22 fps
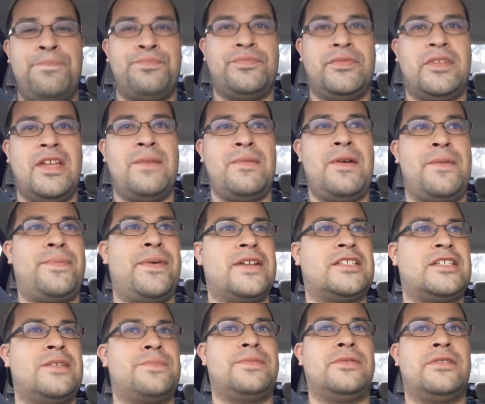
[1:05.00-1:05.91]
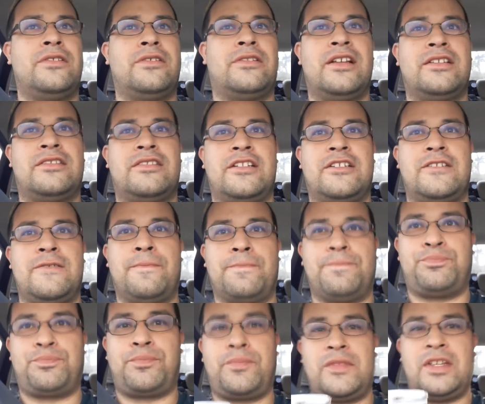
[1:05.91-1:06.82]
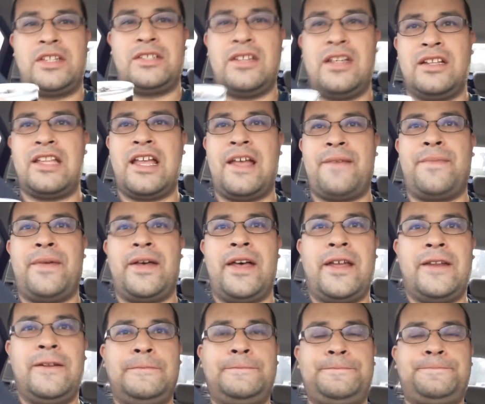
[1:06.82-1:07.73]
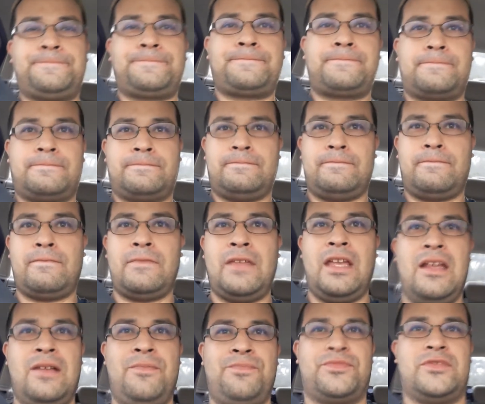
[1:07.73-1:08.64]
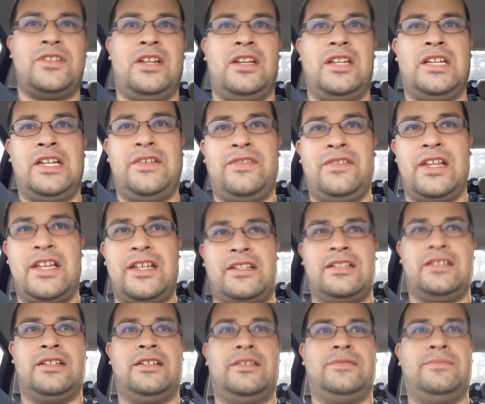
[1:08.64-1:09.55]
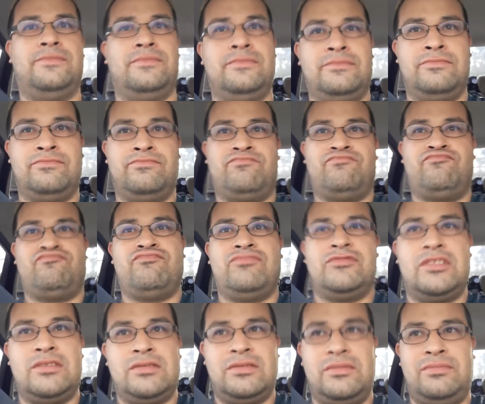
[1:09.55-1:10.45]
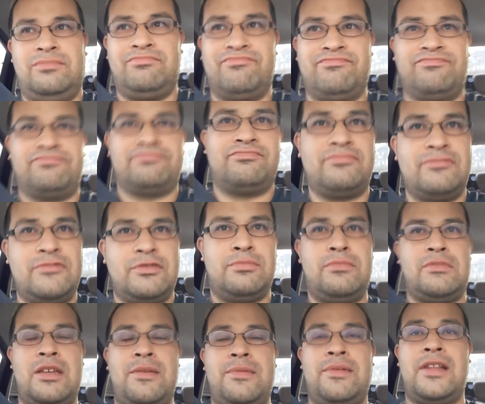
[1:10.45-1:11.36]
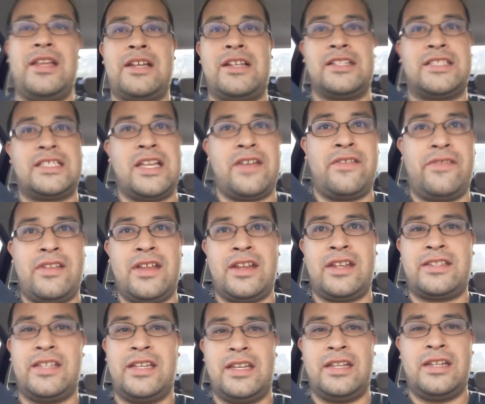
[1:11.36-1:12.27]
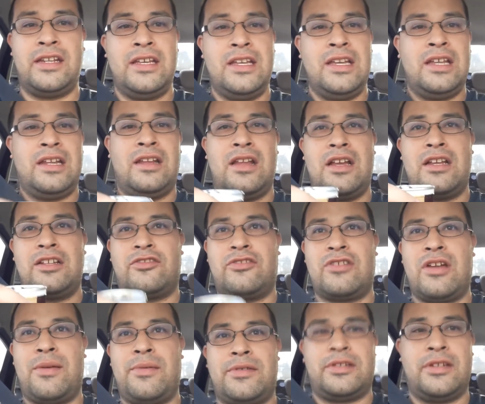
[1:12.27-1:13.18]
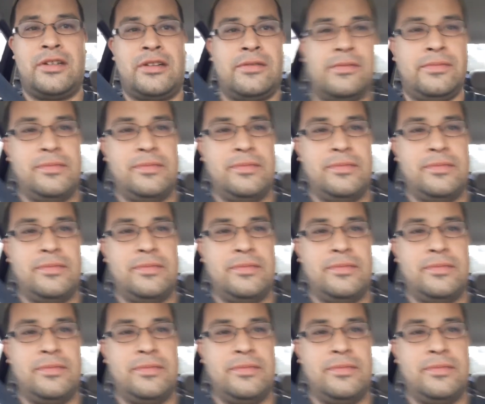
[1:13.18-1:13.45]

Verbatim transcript: Damn, I passed up another gas station. It's not that bad. I gave it like a, mm, maybe like a 7 out of 10, like, subscribe, and share.